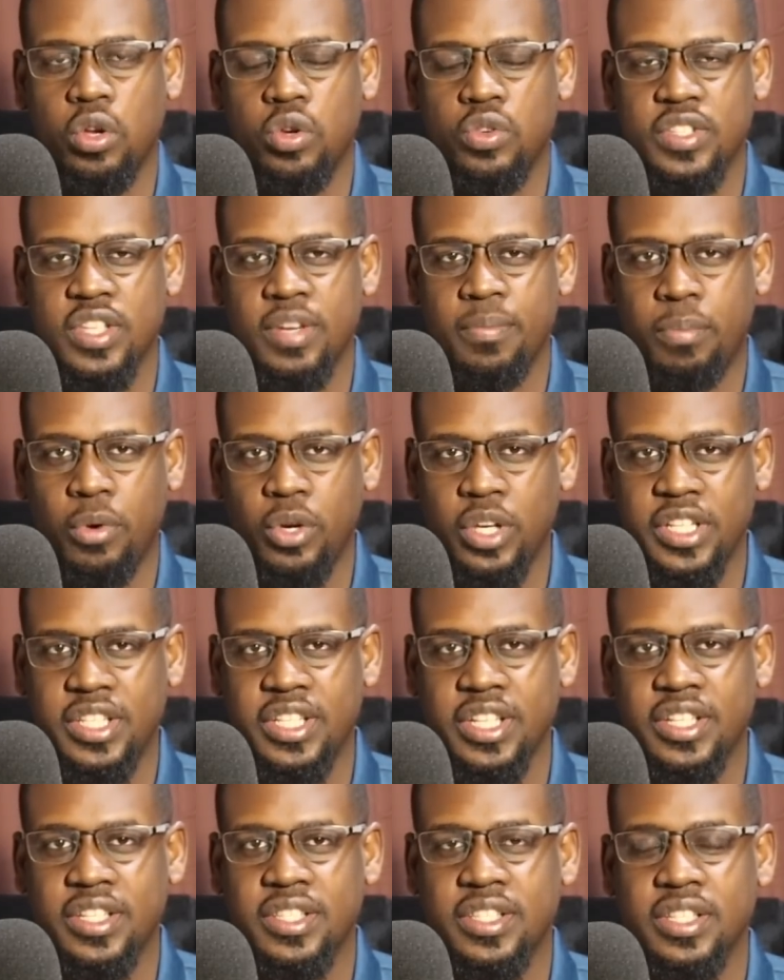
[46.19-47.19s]
Because in
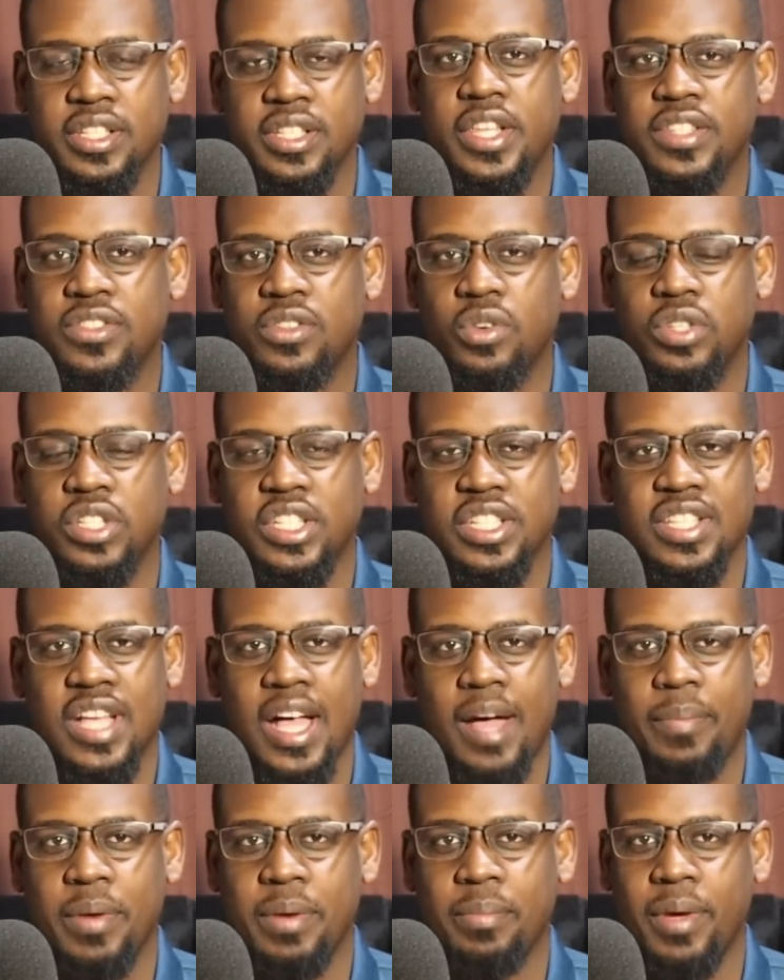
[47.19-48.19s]
politics, things don't just
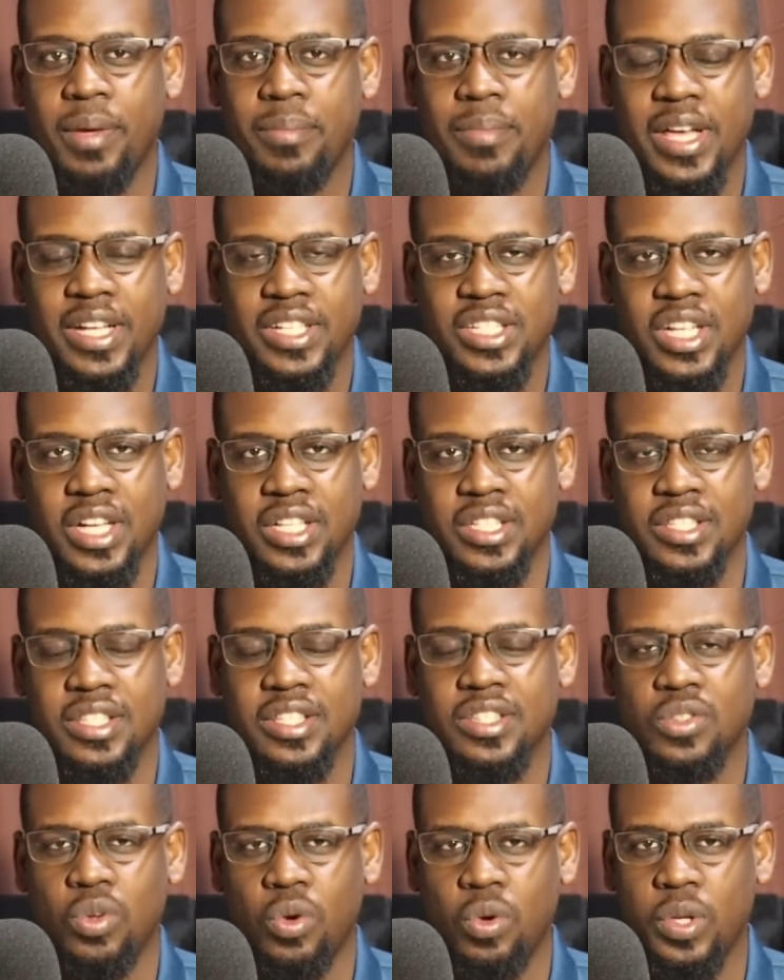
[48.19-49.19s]
happen by mere chance.
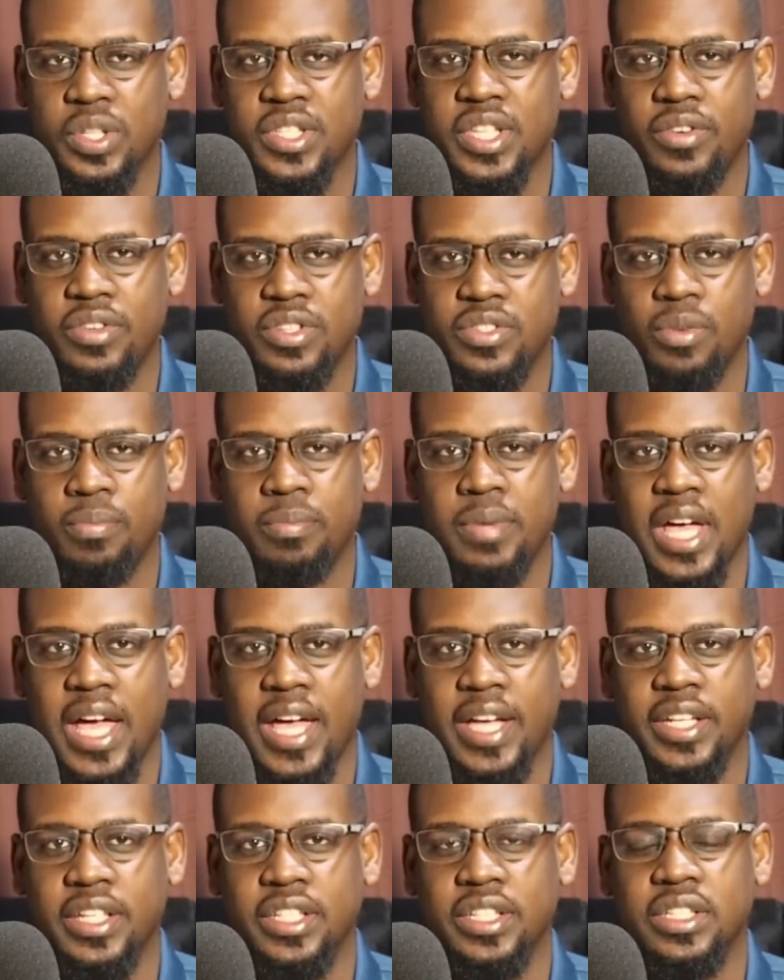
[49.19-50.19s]
There's always a reason
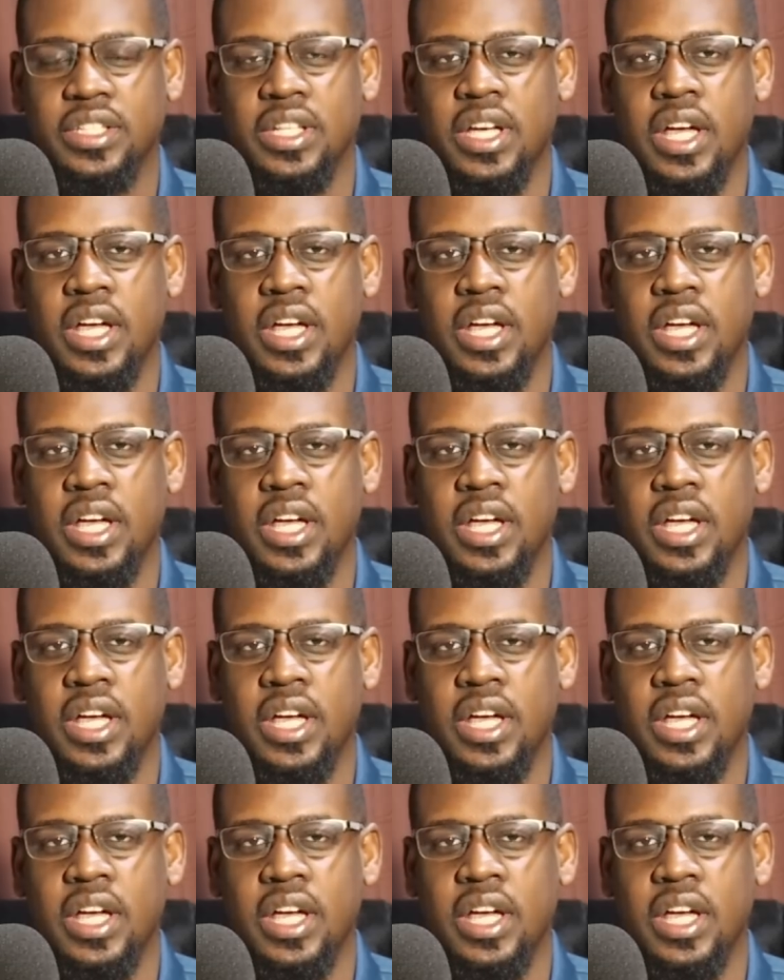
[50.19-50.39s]
behind it.